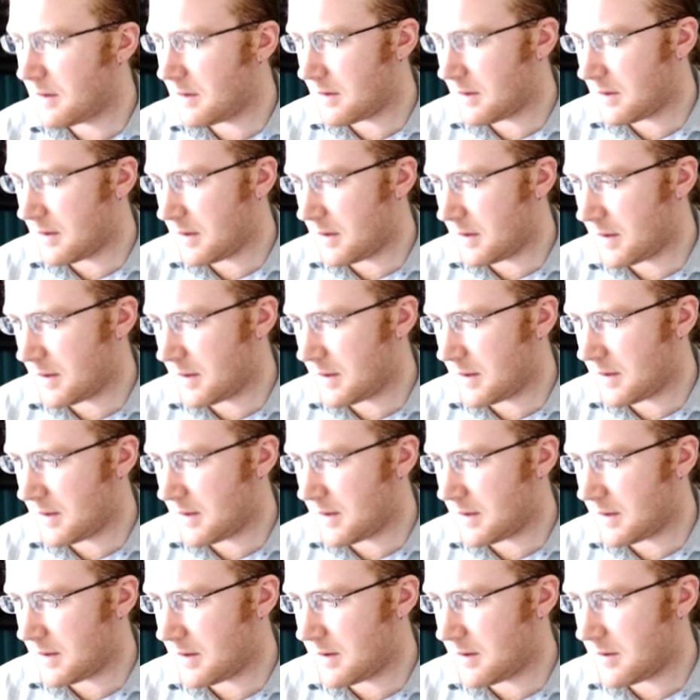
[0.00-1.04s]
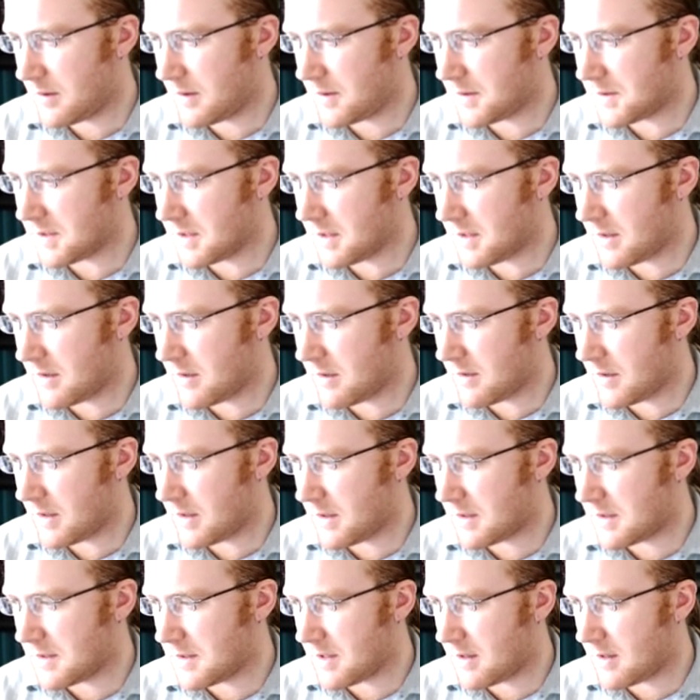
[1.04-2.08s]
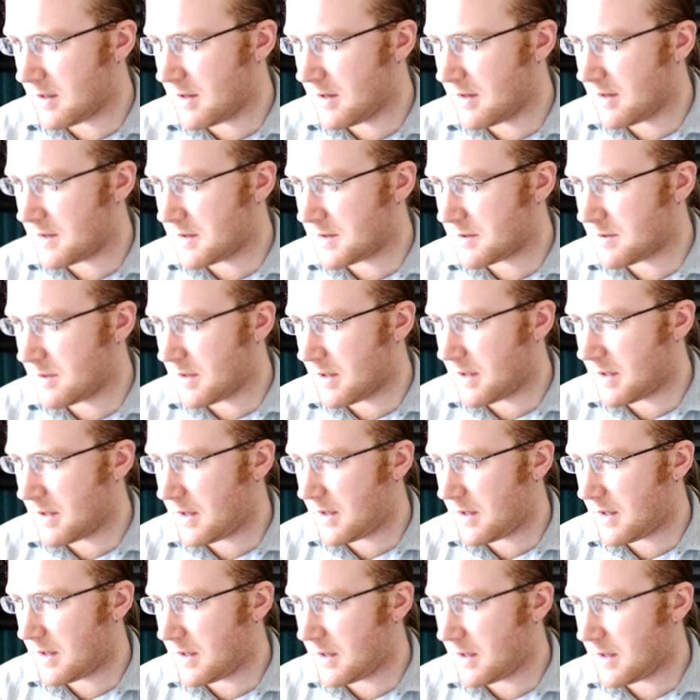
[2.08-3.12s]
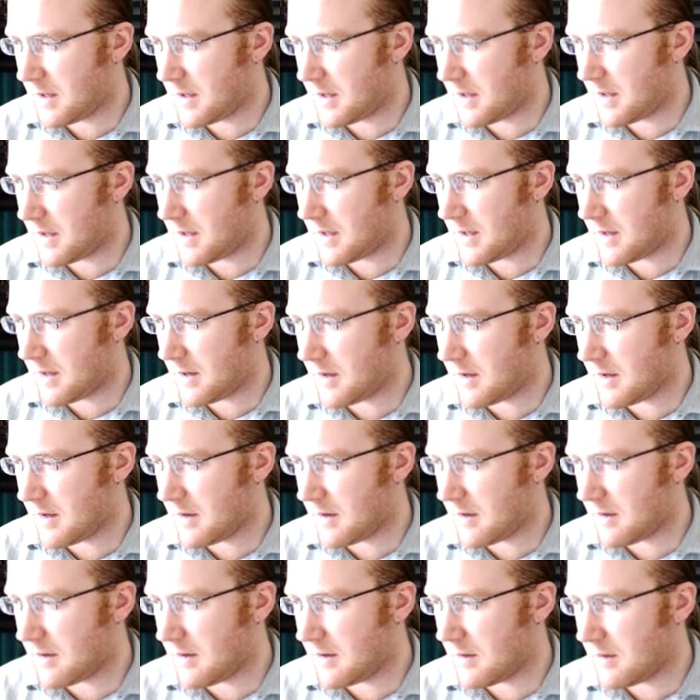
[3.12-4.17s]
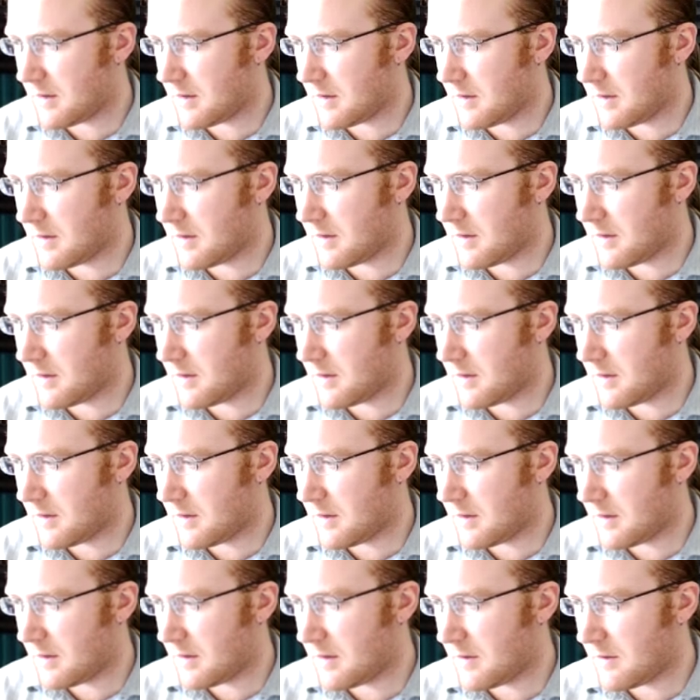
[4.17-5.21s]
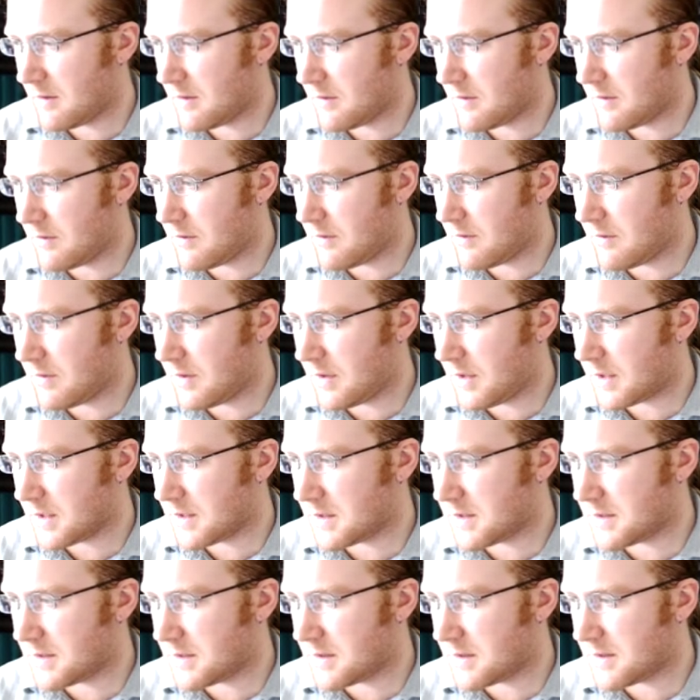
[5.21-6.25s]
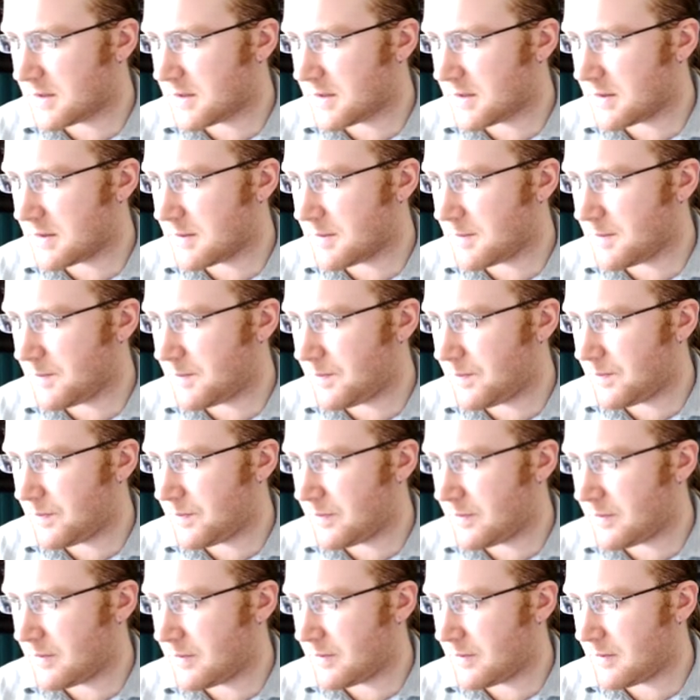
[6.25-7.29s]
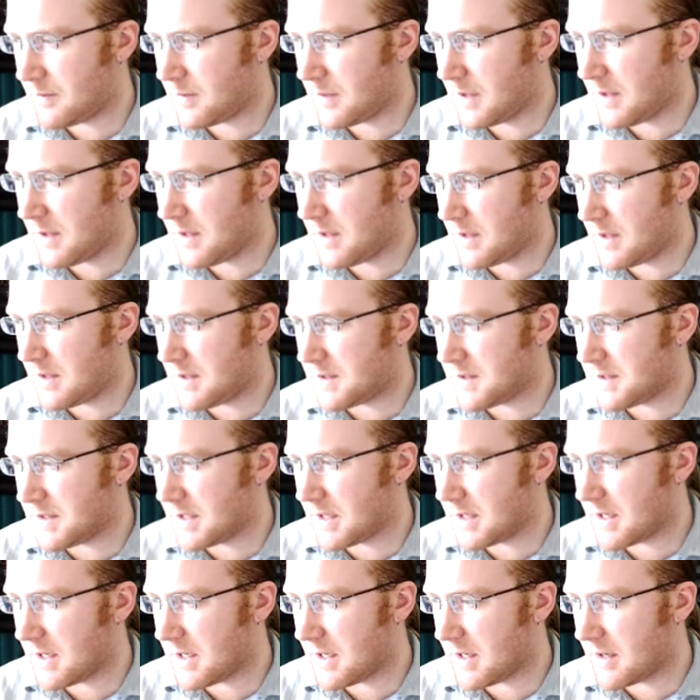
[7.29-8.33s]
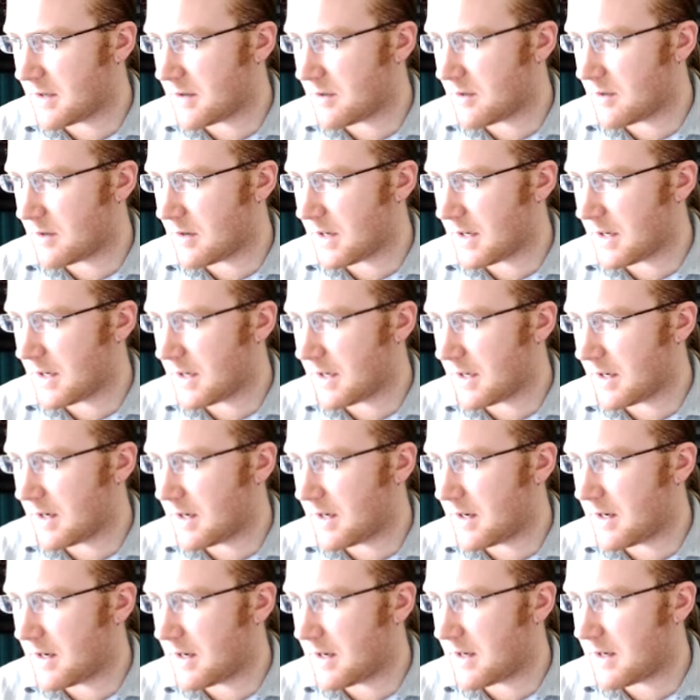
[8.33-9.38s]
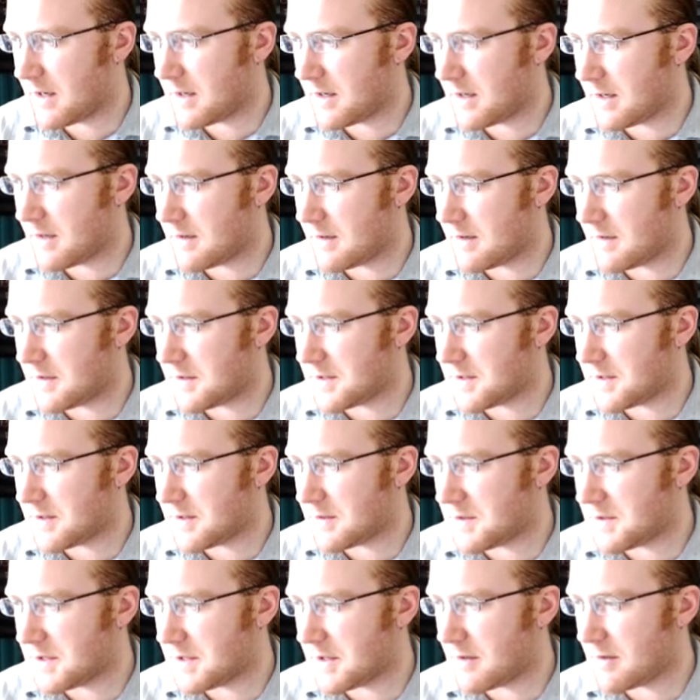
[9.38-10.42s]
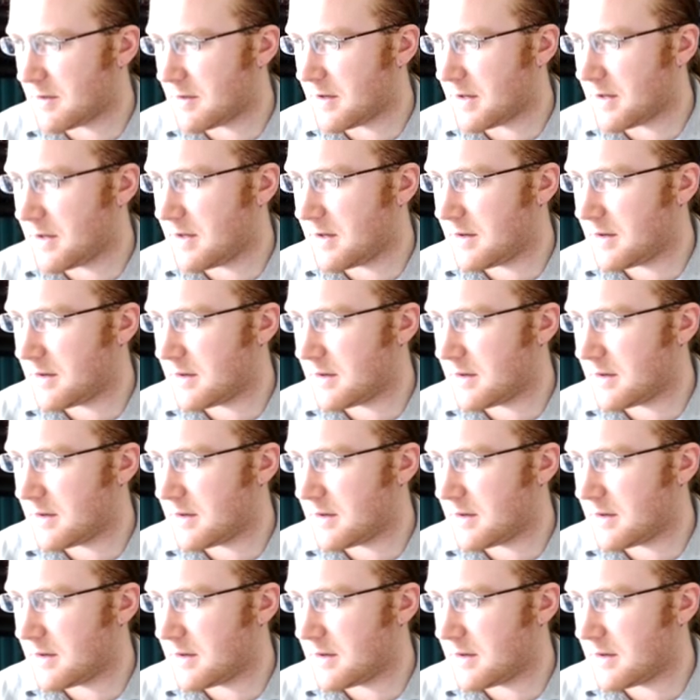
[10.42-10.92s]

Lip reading: what else can you do? You can Atari this way. I can fix. He then needs to connect, or I can cut, and then this stone's on the run.